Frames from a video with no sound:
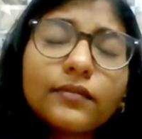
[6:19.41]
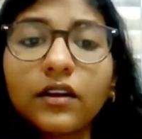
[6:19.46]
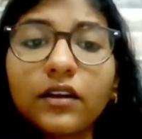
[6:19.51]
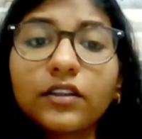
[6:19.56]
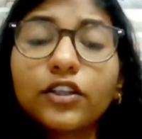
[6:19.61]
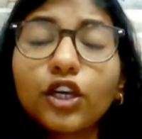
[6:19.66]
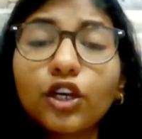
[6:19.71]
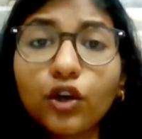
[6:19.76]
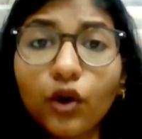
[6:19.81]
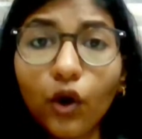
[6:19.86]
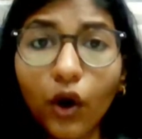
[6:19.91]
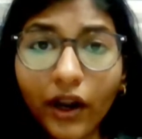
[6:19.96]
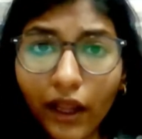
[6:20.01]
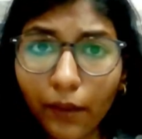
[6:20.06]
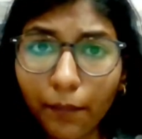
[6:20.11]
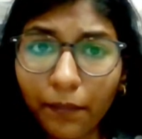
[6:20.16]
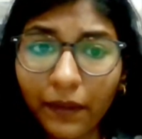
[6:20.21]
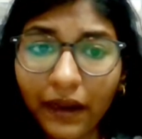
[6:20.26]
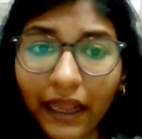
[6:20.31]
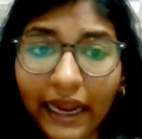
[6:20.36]
The court
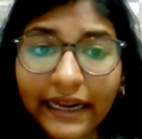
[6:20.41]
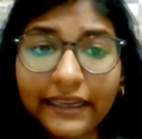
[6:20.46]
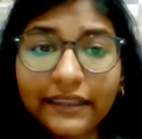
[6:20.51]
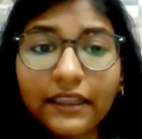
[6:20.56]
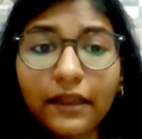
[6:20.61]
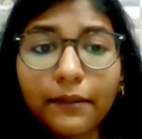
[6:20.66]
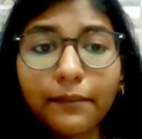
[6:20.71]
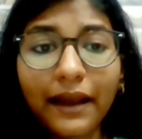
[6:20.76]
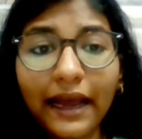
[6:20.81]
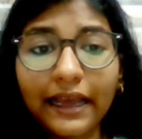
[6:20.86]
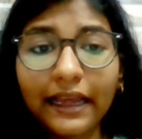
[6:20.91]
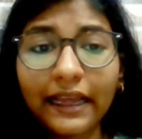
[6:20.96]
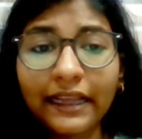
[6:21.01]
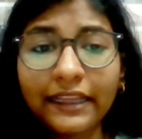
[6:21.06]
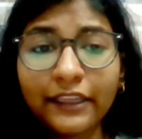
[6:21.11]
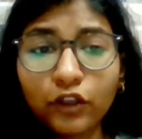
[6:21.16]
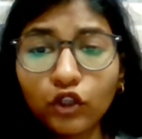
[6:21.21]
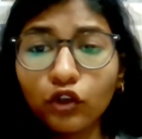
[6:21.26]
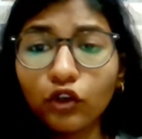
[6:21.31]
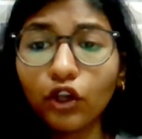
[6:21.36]
applied the
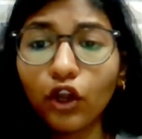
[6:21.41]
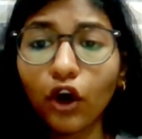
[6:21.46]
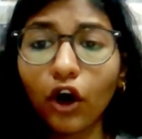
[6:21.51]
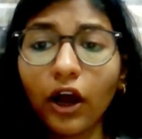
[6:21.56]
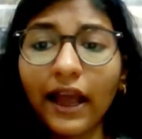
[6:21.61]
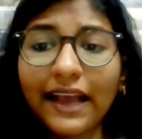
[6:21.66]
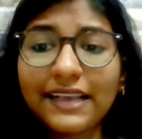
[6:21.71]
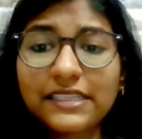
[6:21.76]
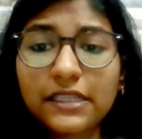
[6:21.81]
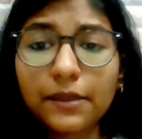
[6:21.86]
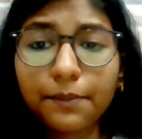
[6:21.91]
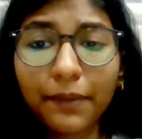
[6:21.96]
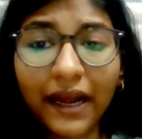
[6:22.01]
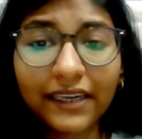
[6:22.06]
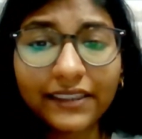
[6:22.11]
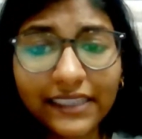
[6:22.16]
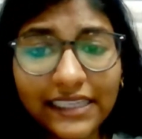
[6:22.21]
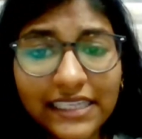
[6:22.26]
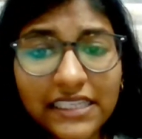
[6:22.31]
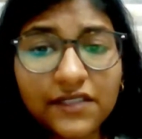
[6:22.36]
Hindu law as the
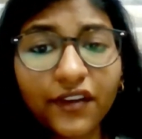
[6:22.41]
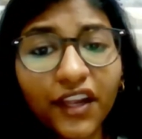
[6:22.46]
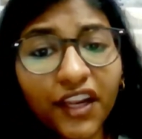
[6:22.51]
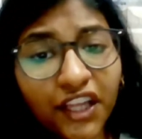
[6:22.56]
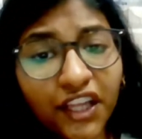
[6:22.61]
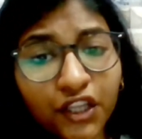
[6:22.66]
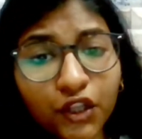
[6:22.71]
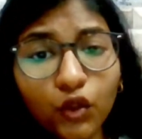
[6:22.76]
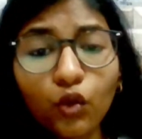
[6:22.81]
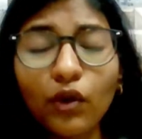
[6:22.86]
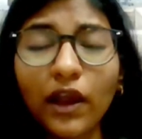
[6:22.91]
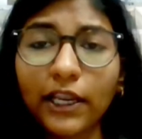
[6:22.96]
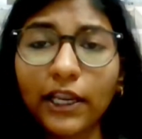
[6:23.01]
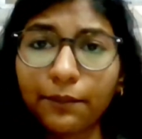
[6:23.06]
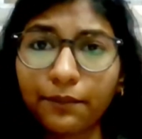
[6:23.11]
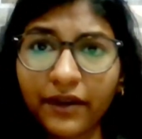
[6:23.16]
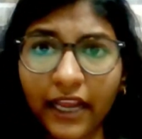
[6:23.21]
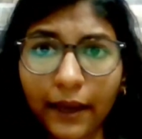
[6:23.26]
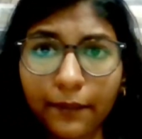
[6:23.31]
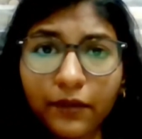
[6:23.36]
parties were Hindu and
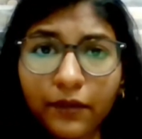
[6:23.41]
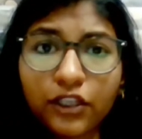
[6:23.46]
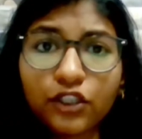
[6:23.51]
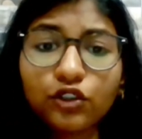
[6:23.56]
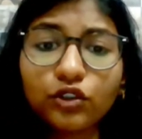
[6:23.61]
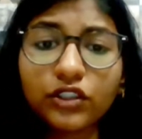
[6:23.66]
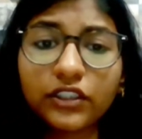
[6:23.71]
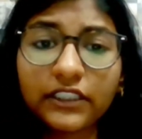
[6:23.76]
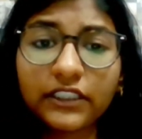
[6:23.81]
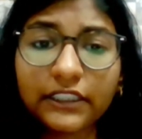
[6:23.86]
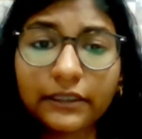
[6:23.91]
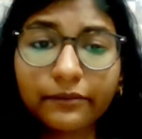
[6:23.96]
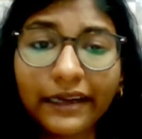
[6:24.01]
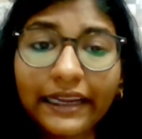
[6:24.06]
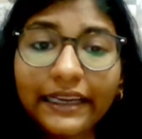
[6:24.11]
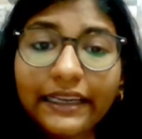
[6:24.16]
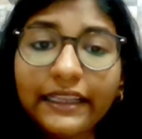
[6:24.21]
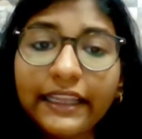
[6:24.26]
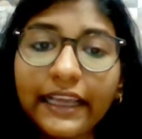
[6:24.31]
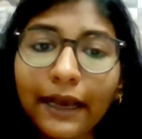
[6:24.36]
Brahmin to
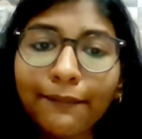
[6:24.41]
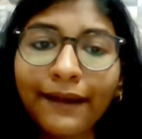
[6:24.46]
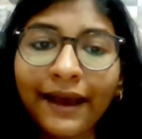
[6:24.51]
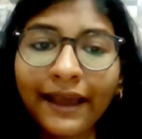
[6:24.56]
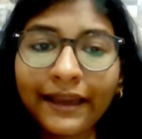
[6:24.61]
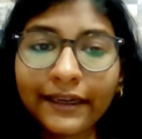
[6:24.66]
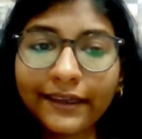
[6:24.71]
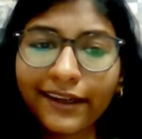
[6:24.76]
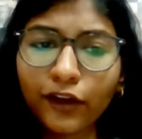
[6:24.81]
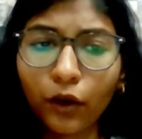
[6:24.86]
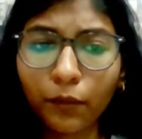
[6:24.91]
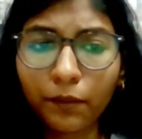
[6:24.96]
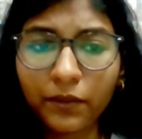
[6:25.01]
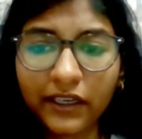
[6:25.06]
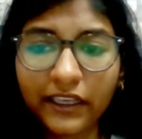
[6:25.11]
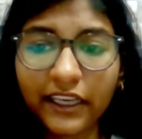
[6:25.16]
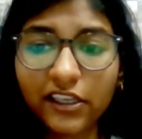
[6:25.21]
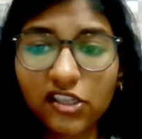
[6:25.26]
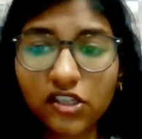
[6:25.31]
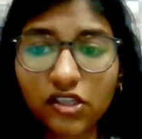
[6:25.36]
determine their marital
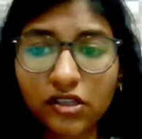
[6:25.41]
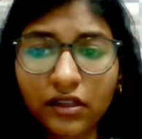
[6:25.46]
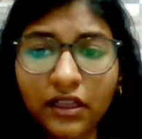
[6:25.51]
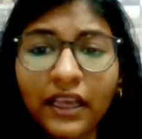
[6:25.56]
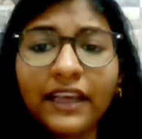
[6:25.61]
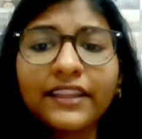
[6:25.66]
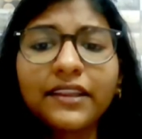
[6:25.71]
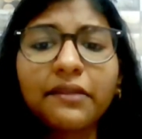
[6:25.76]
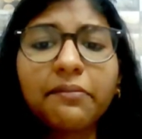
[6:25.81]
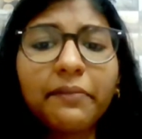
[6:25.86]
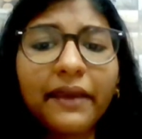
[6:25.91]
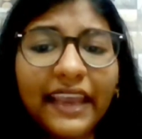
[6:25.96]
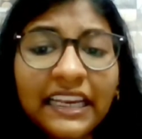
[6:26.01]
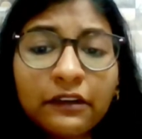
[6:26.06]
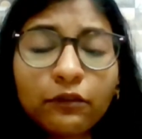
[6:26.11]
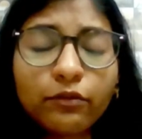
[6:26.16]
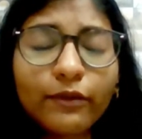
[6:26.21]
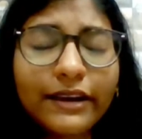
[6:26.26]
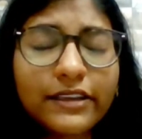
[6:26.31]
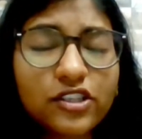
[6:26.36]
obligation. The main
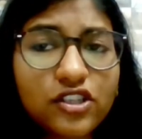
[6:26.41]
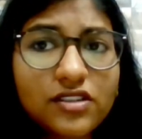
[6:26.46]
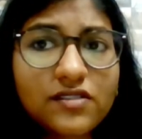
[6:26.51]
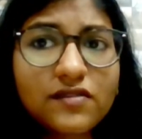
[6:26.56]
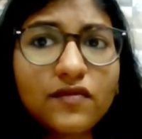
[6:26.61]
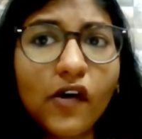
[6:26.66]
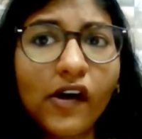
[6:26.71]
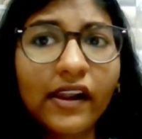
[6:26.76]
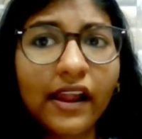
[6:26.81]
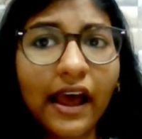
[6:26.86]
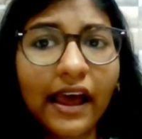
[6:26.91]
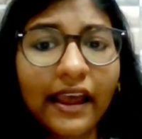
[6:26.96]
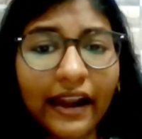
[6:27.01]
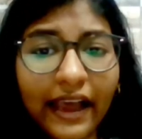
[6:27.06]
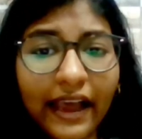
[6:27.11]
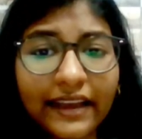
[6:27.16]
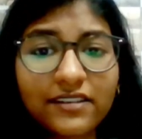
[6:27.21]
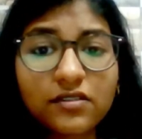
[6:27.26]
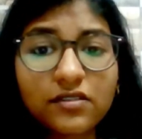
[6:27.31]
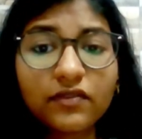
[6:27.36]
questions
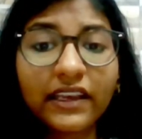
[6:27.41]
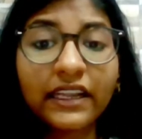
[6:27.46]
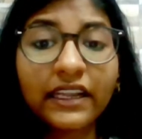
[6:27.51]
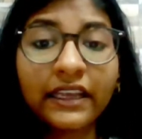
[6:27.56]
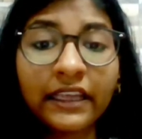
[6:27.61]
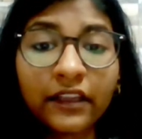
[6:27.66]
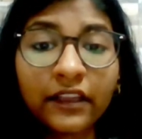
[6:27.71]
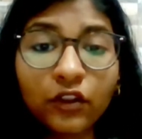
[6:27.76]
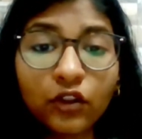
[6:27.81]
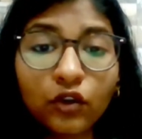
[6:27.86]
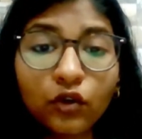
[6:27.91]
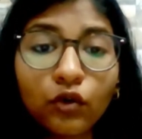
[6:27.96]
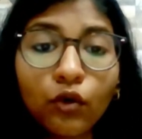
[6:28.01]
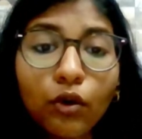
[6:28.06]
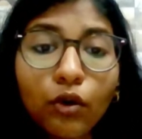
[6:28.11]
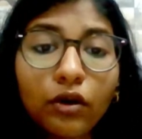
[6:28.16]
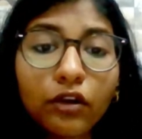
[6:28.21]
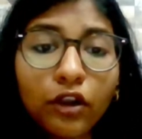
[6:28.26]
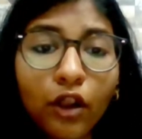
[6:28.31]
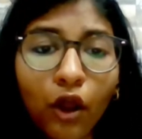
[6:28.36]
were Hindu
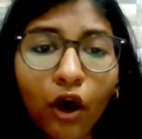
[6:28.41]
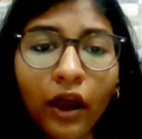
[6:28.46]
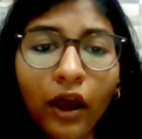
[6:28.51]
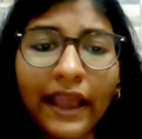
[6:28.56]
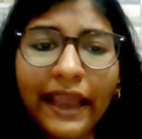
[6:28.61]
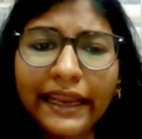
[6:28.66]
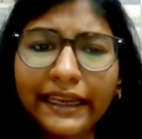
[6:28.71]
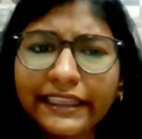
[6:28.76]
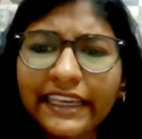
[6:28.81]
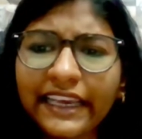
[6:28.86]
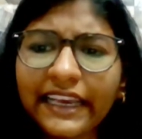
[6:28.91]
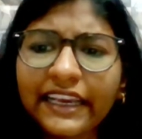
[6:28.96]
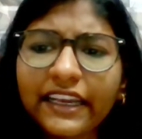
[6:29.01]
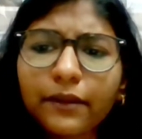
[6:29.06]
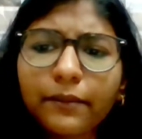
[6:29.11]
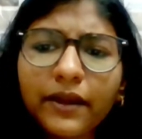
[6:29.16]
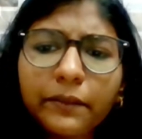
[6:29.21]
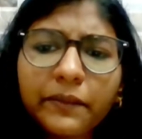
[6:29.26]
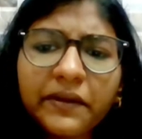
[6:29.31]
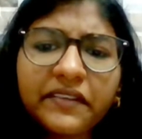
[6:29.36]
law any
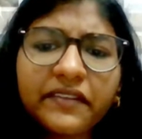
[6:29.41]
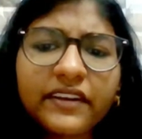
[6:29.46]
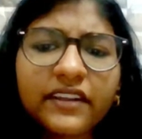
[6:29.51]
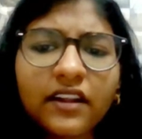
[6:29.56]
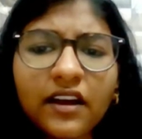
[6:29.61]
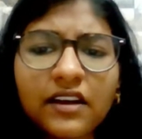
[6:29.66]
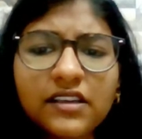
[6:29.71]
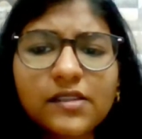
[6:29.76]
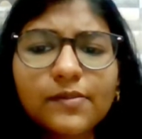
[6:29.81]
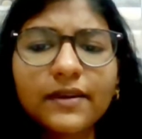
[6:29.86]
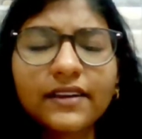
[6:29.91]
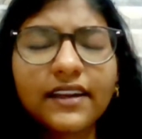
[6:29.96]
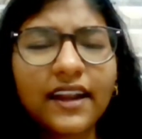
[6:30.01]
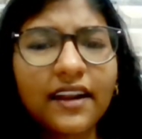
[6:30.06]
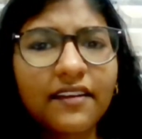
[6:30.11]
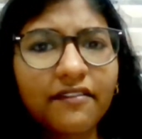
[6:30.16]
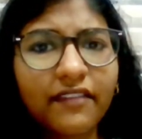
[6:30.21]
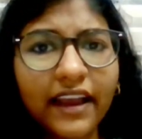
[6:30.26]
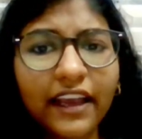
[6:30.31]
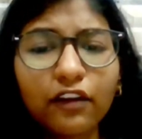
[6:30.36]
agreement between husband
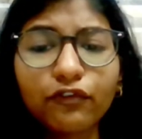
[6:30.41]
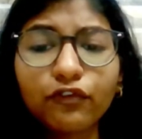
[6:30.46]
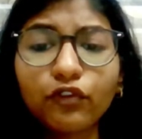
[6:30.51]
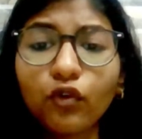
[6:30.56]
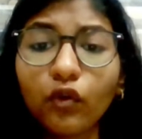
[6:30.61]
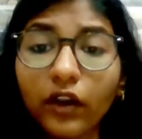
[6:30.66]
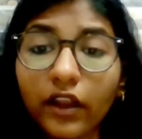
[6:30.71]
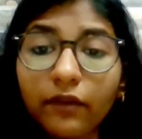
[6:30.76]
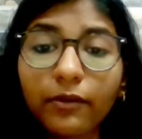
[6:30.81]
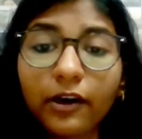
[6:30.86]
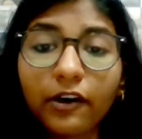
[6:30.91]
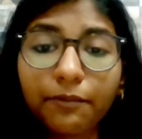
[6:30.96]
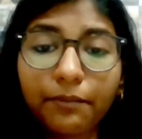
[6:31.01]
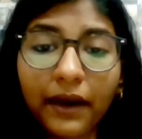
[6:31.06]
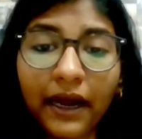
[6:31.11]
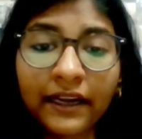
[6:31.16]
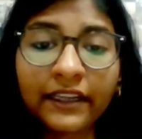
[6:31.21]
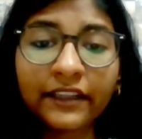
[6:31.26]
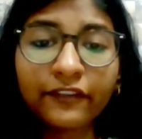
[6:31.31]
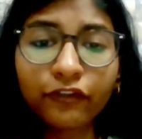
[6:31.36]
and wife to live
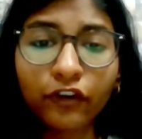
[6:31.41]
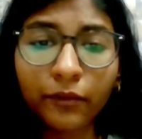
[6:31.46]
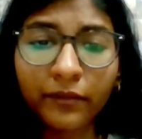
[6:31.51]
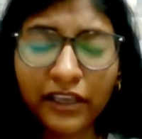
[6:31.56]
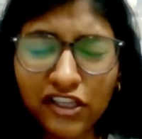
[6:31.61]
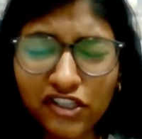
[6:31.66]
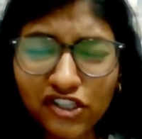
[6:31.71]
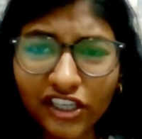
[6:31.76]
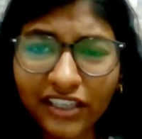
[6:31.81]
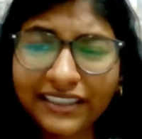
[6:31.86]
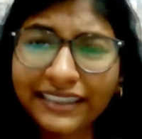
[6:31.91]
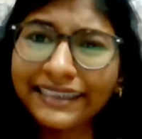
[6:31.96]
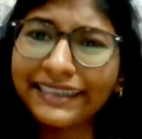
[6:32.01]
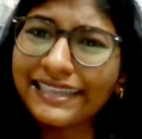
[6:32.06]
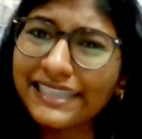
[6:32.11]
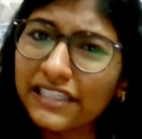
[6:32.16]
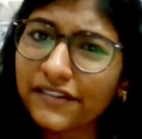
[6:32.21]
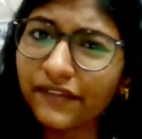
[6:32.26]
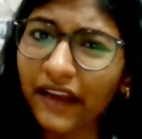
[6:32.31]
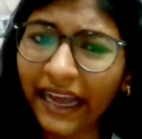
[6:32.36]
apart from each other
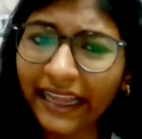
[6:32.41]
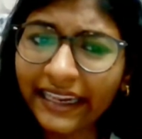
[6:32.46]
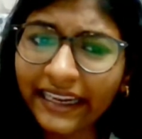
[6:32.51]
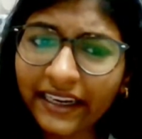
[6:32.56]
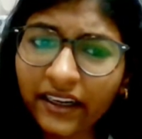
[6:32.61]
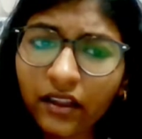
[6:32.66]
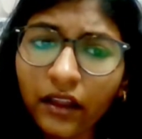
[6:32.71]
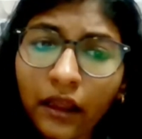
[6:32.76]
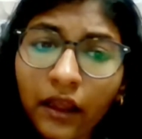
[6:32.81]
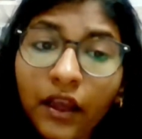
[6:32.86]
is valid?